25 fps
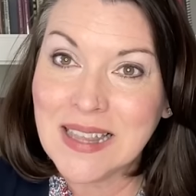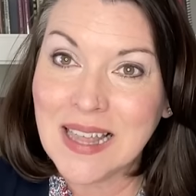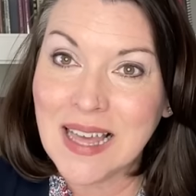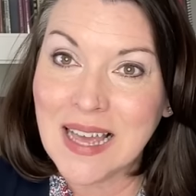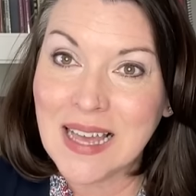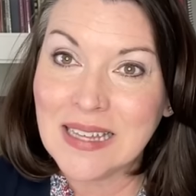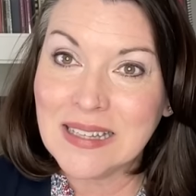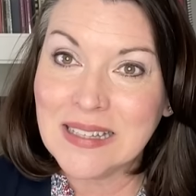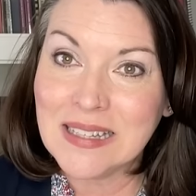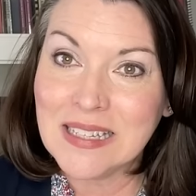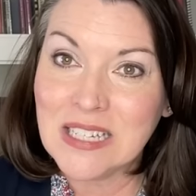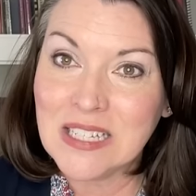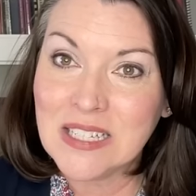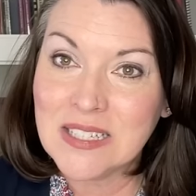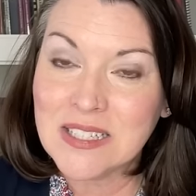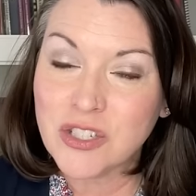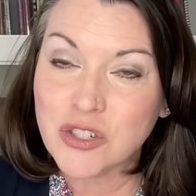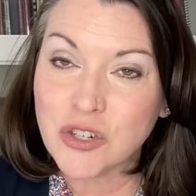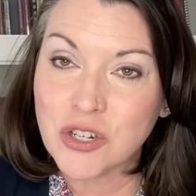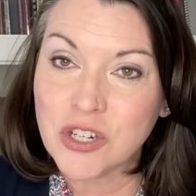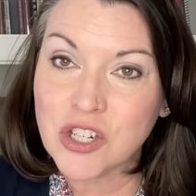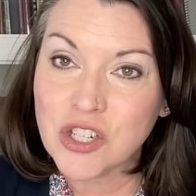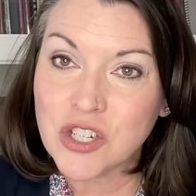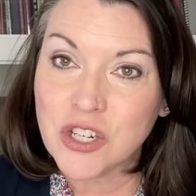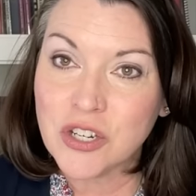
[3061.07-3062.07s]
that these
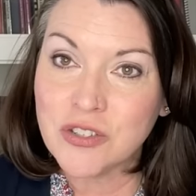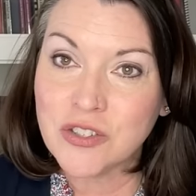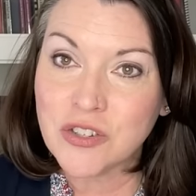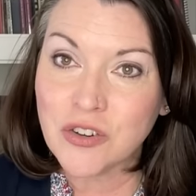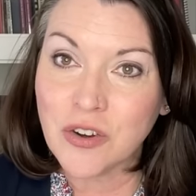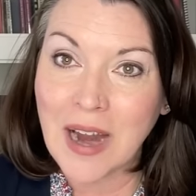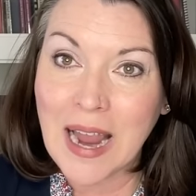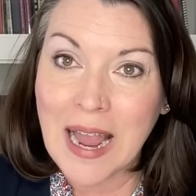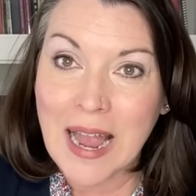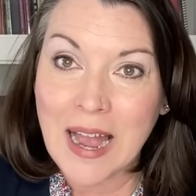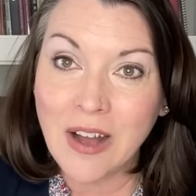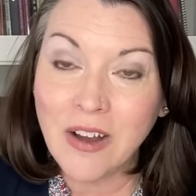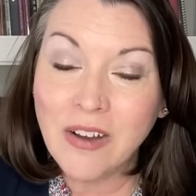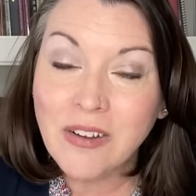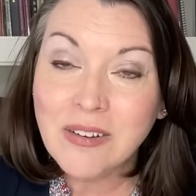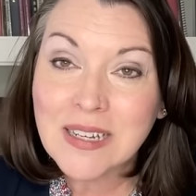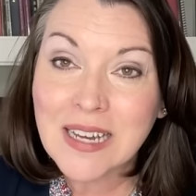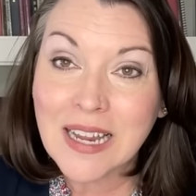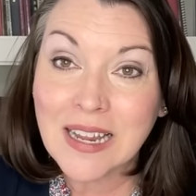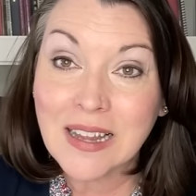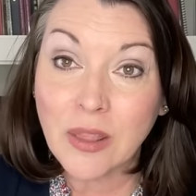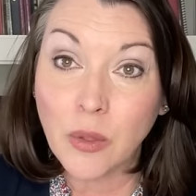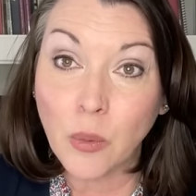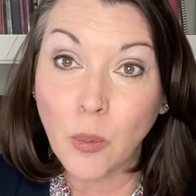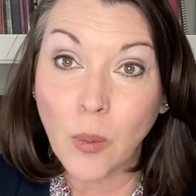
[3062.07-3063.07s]
trunk shows are out
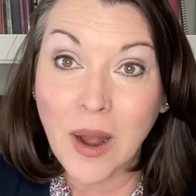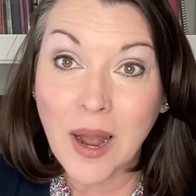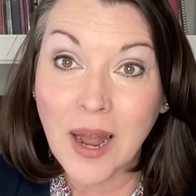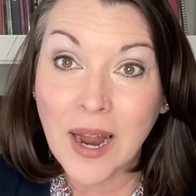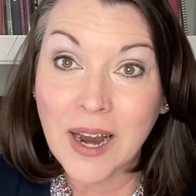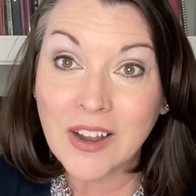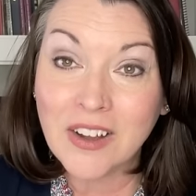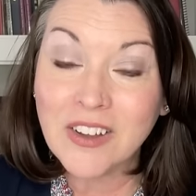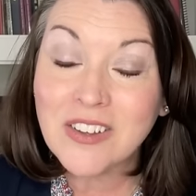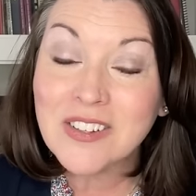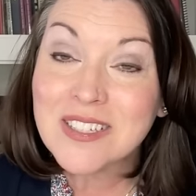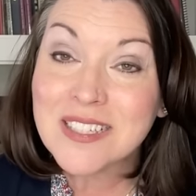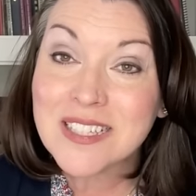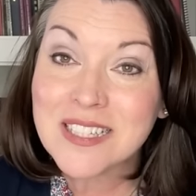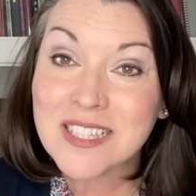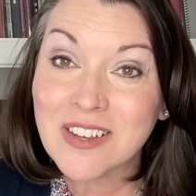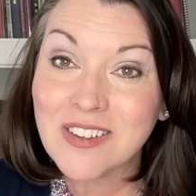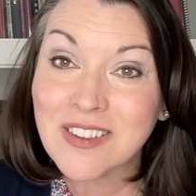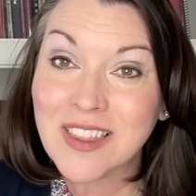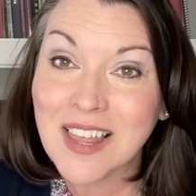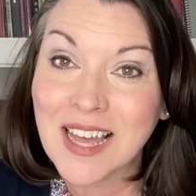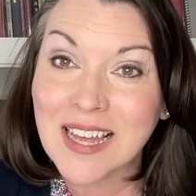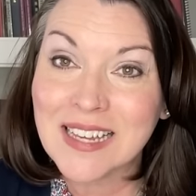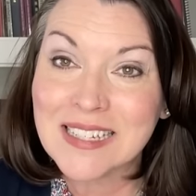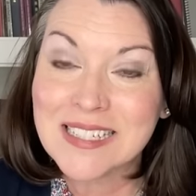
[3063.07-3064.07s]
in the wild so
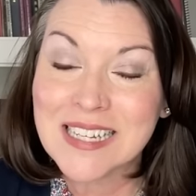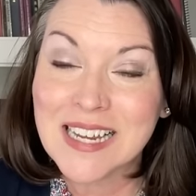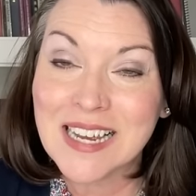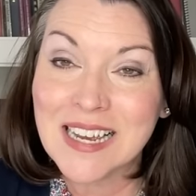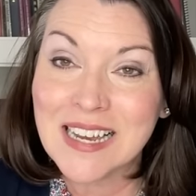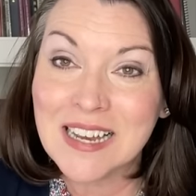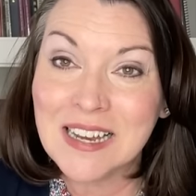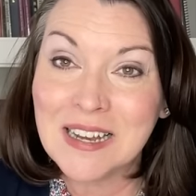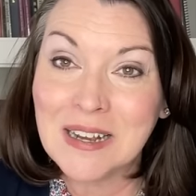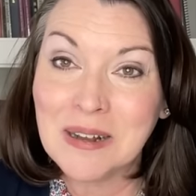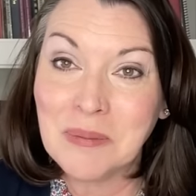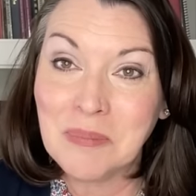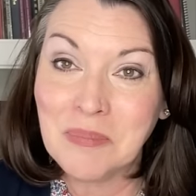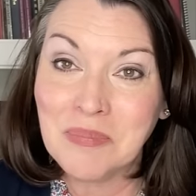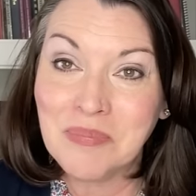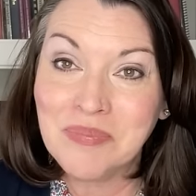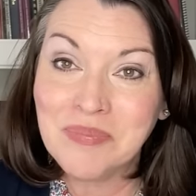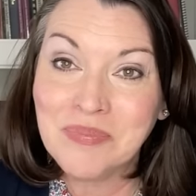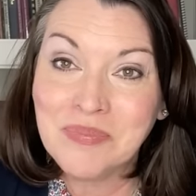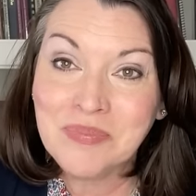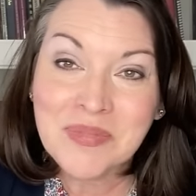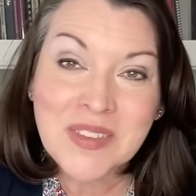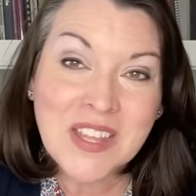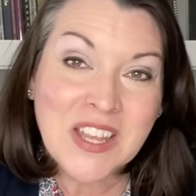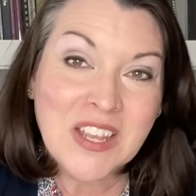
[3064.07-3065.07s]
that um,
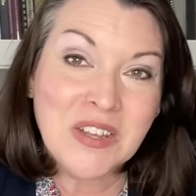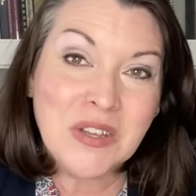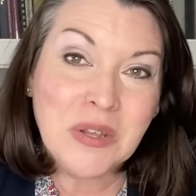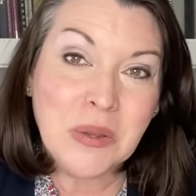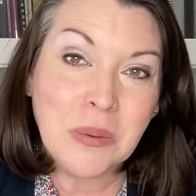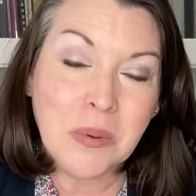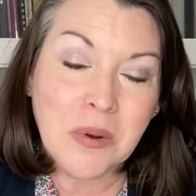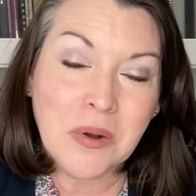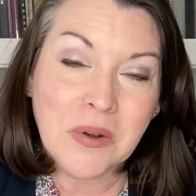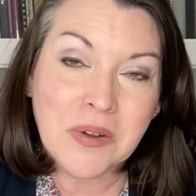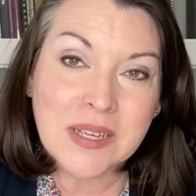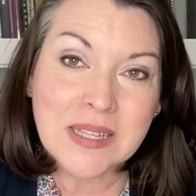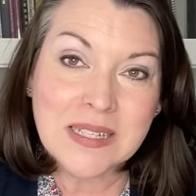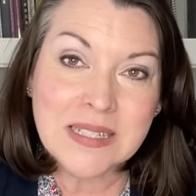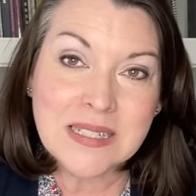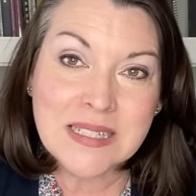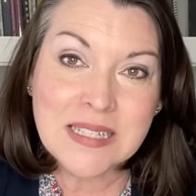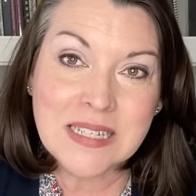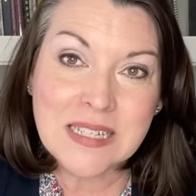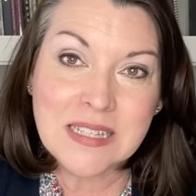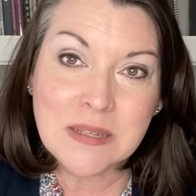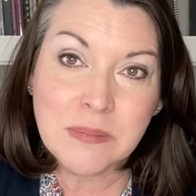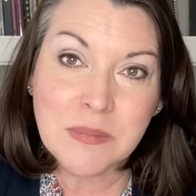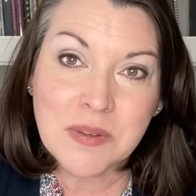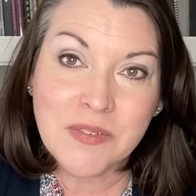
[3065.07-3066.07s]
you all can
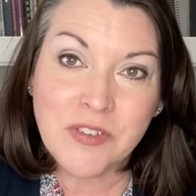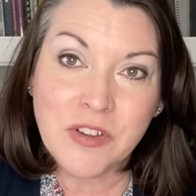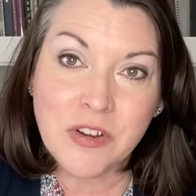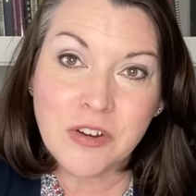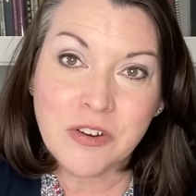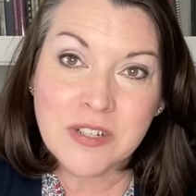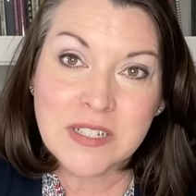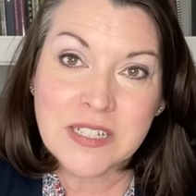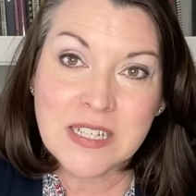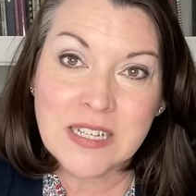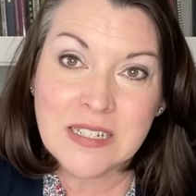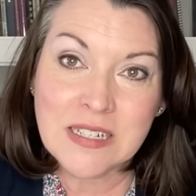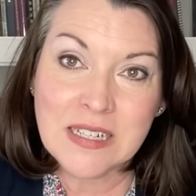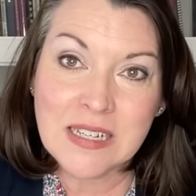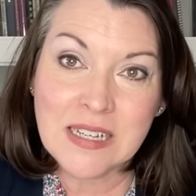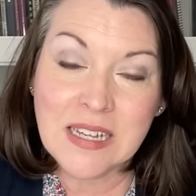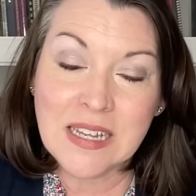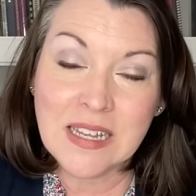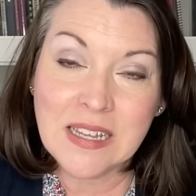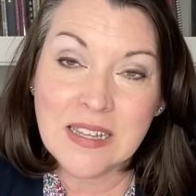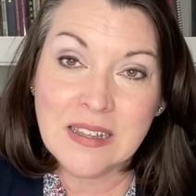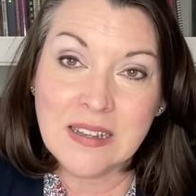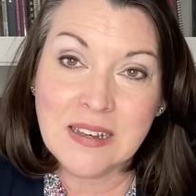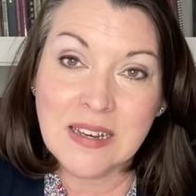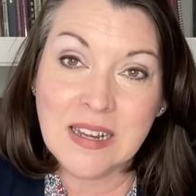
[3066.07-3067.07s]
see them if you're attending
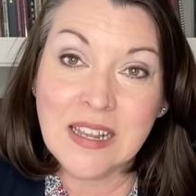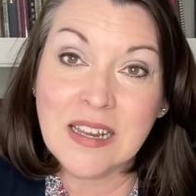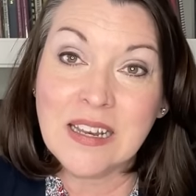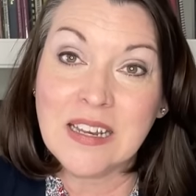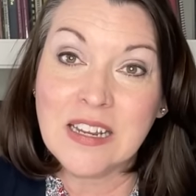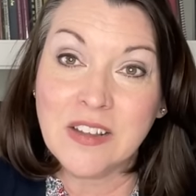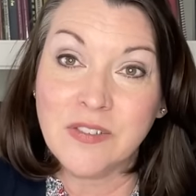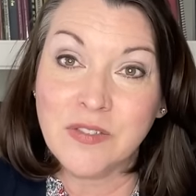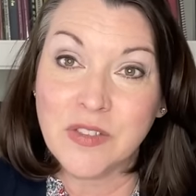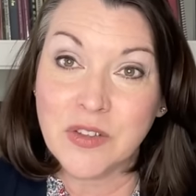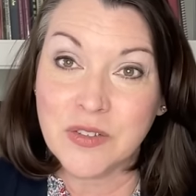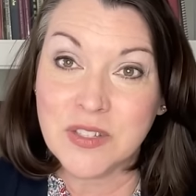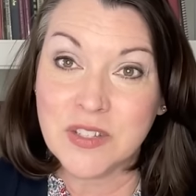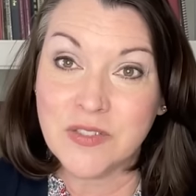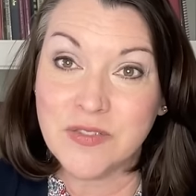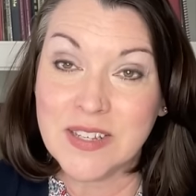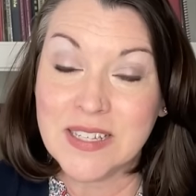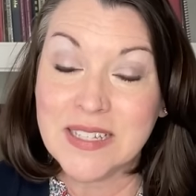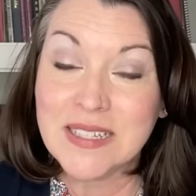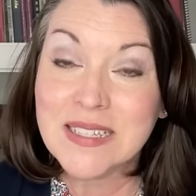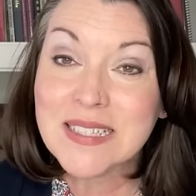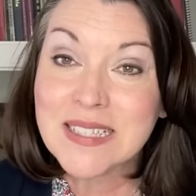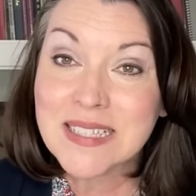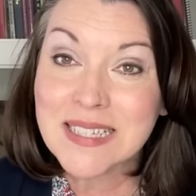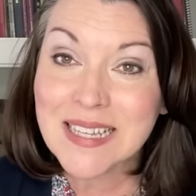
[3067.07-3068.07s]
in any of those
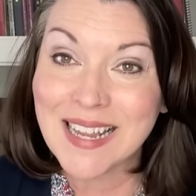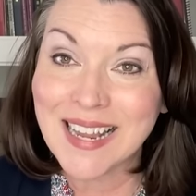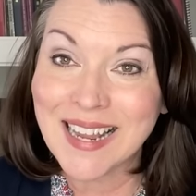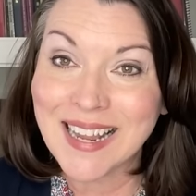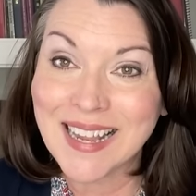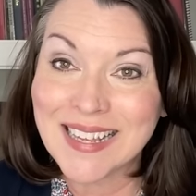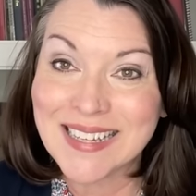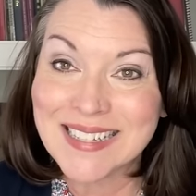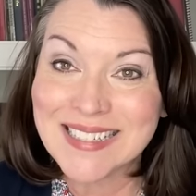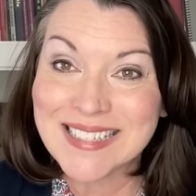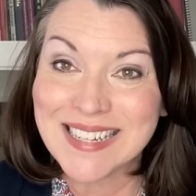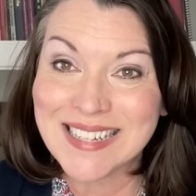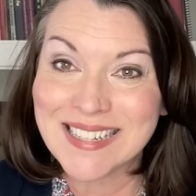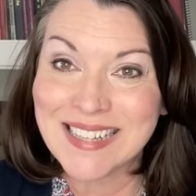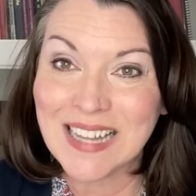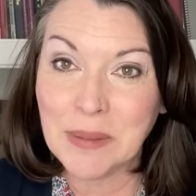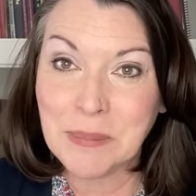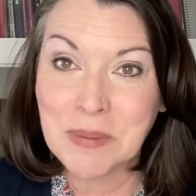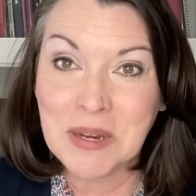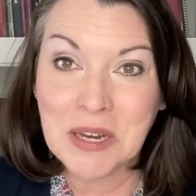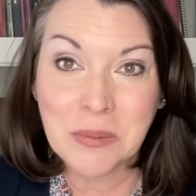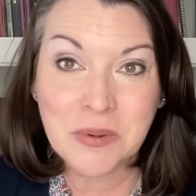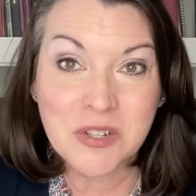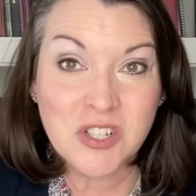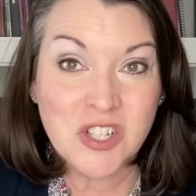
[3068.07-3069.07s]
events, and, and let
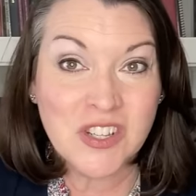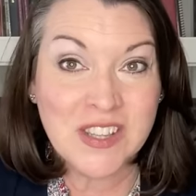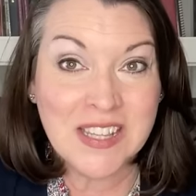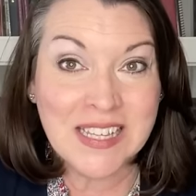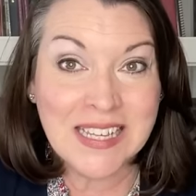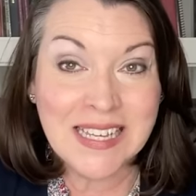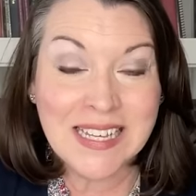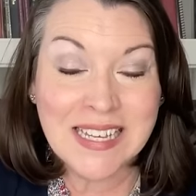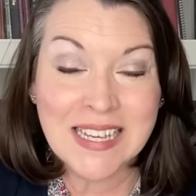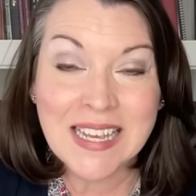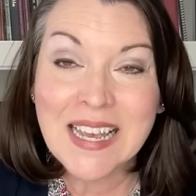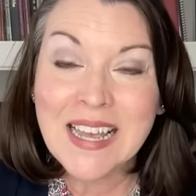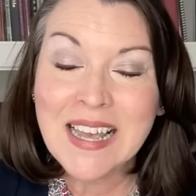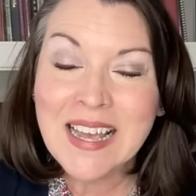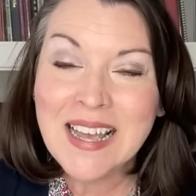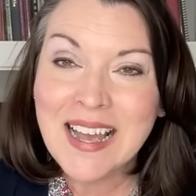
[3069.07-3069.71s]
me know what you think.